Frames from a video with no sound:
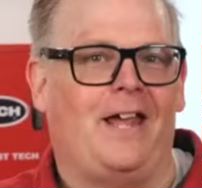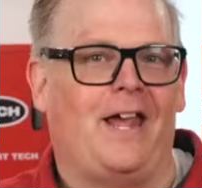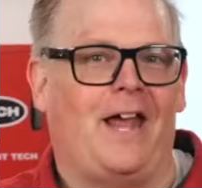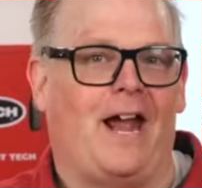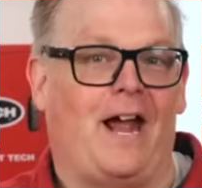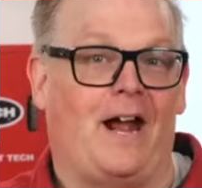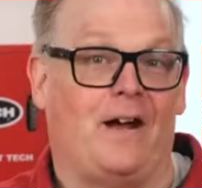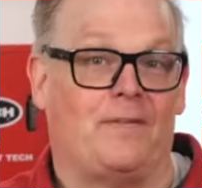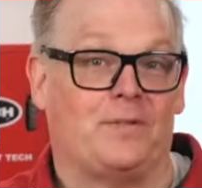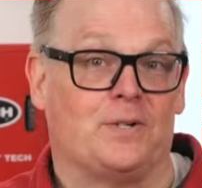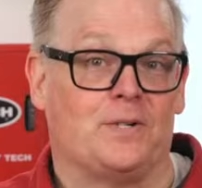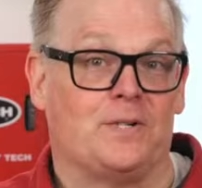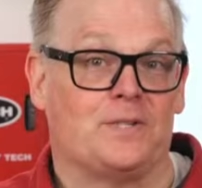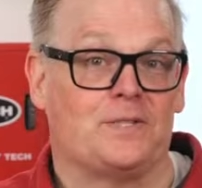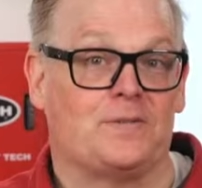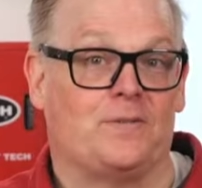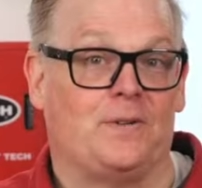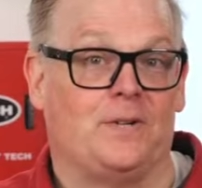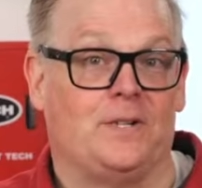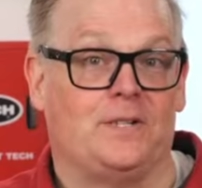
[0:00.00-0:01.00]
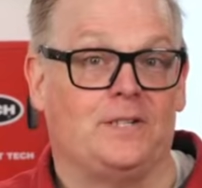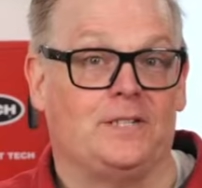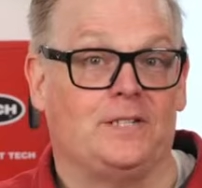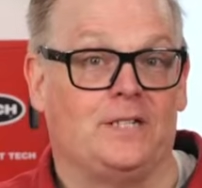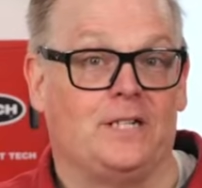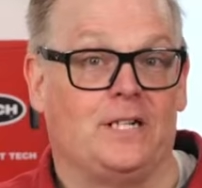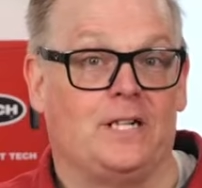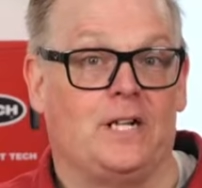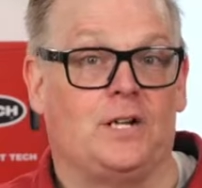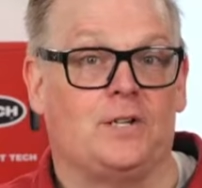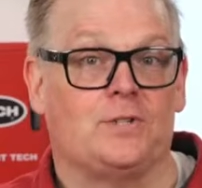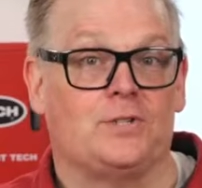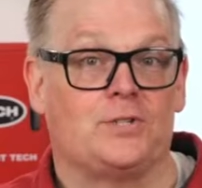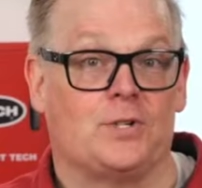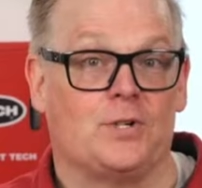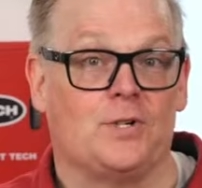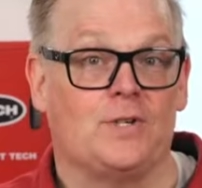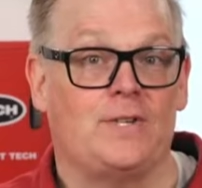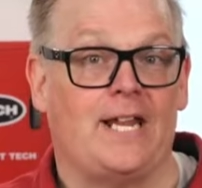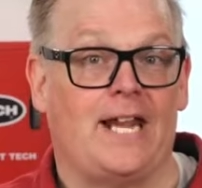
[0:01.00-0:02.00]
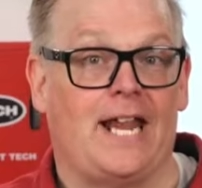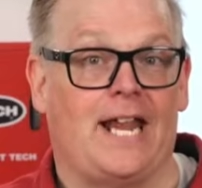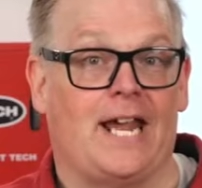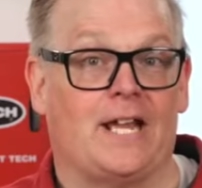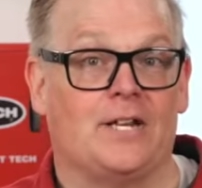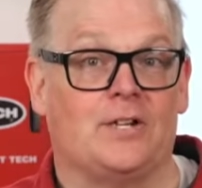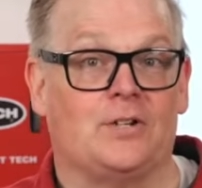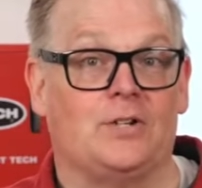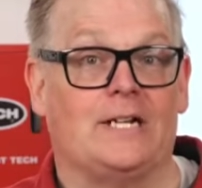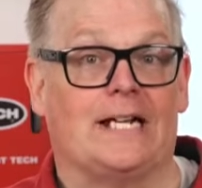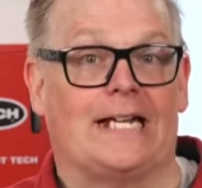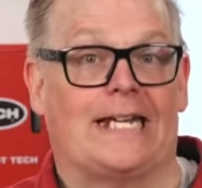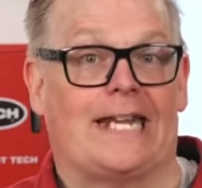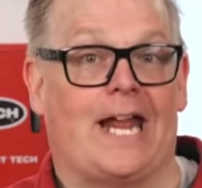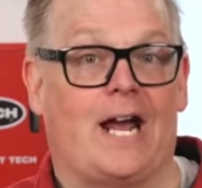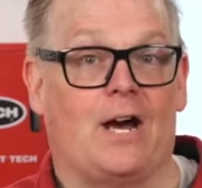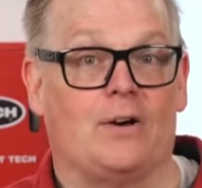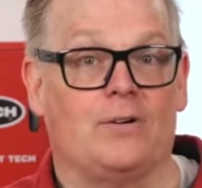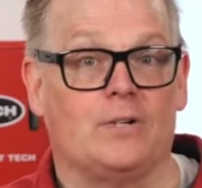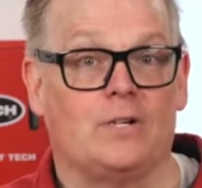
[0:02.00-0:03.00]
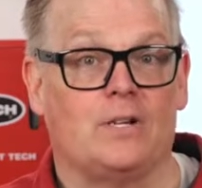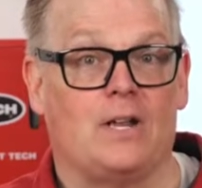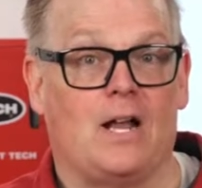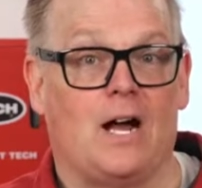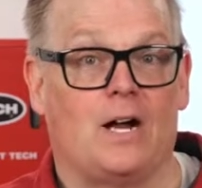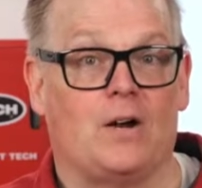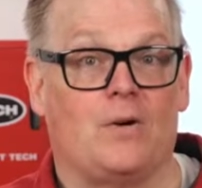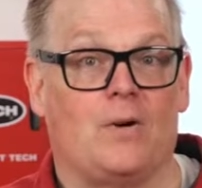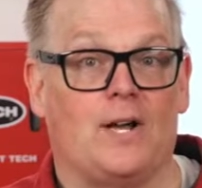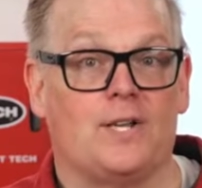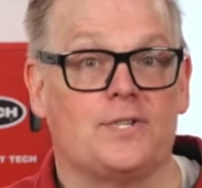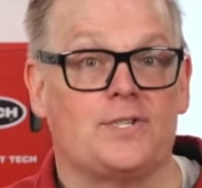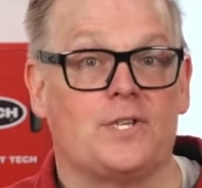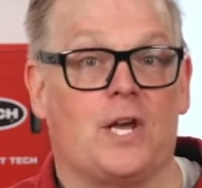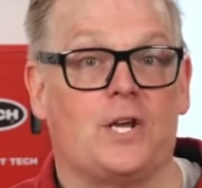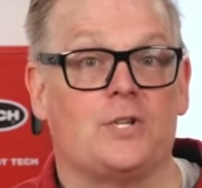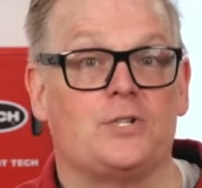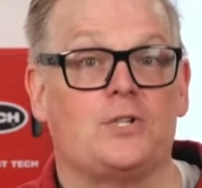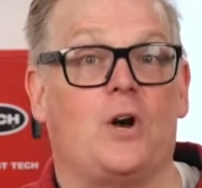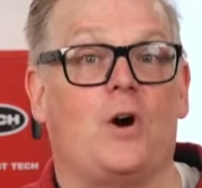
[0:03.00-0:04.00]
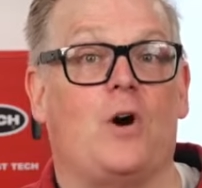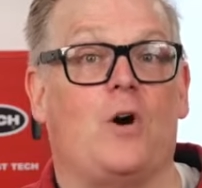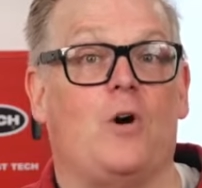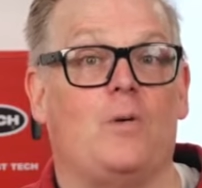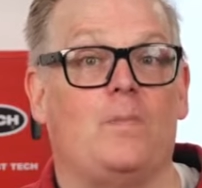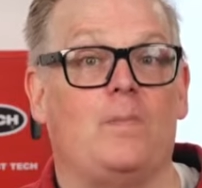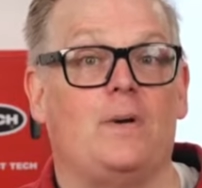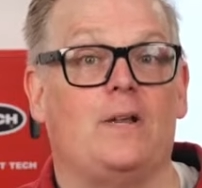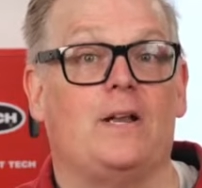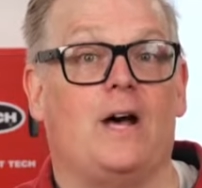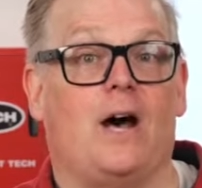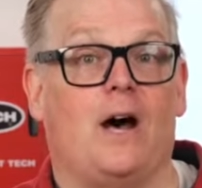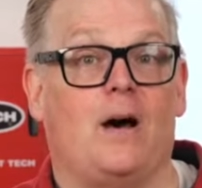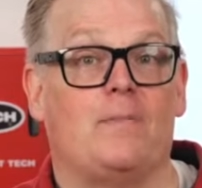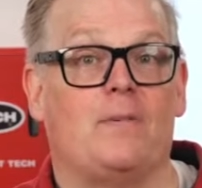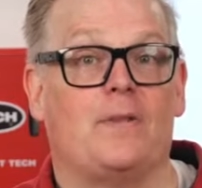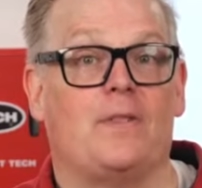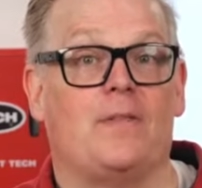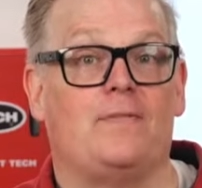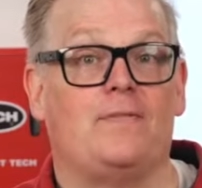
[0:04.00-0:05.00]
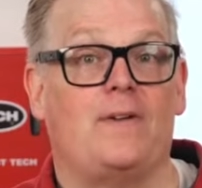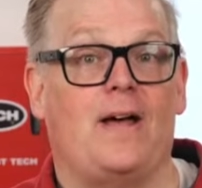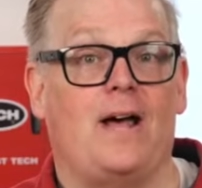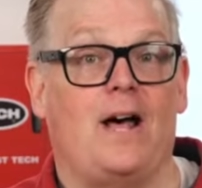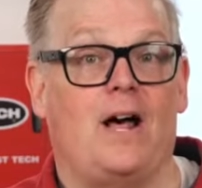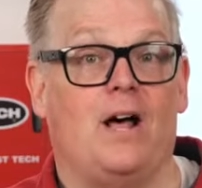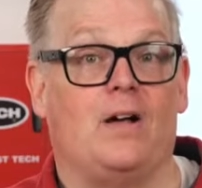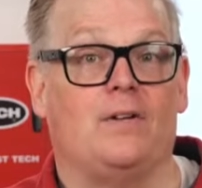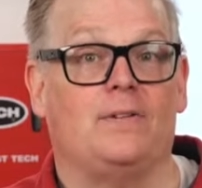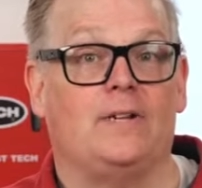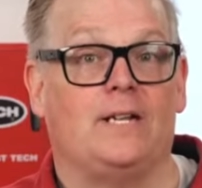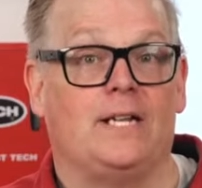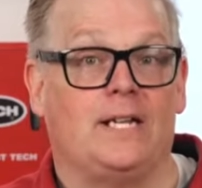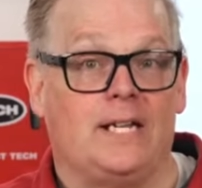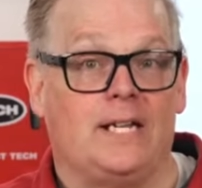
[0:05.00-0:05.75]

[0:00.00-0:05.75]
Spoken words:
After it's filled, turn the handle counterclockwise to open up the valve.